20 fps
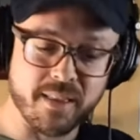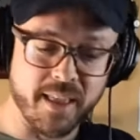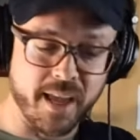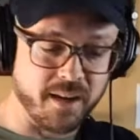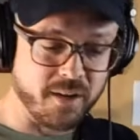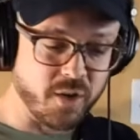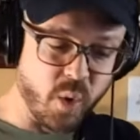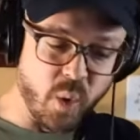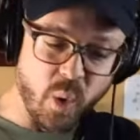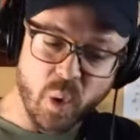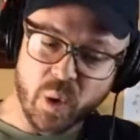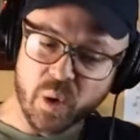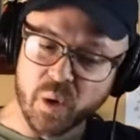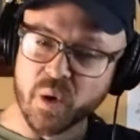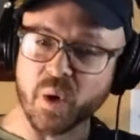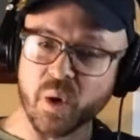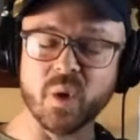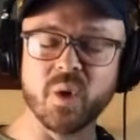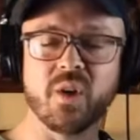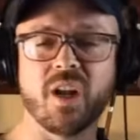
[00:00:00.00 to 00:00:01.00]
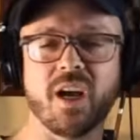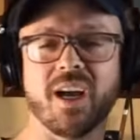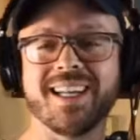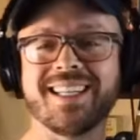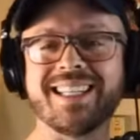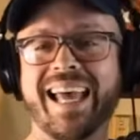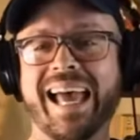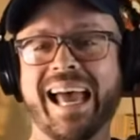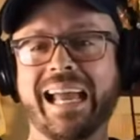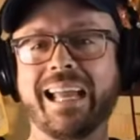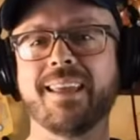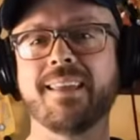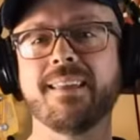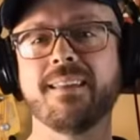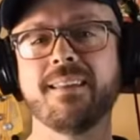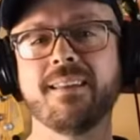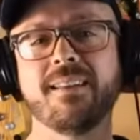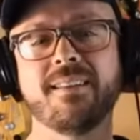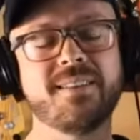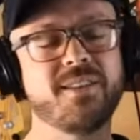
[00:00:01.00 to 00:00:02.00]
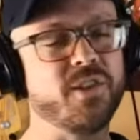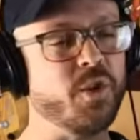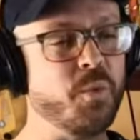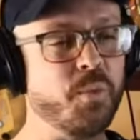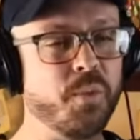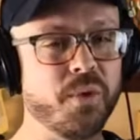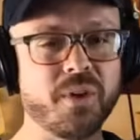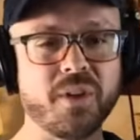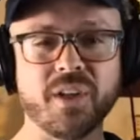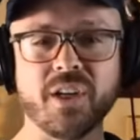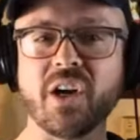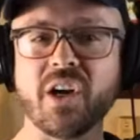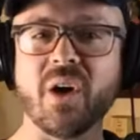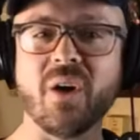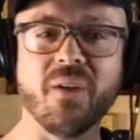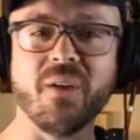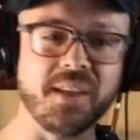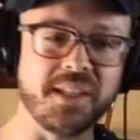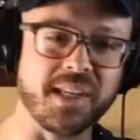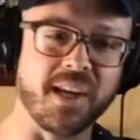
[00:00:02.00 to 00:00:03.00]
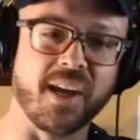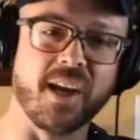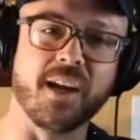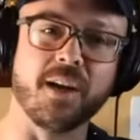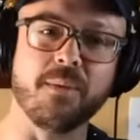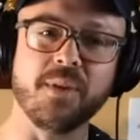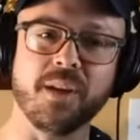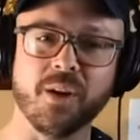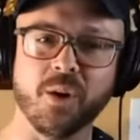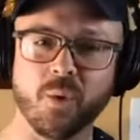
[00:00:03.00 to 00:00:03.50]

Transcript: that quarter note attack, super clear all the time.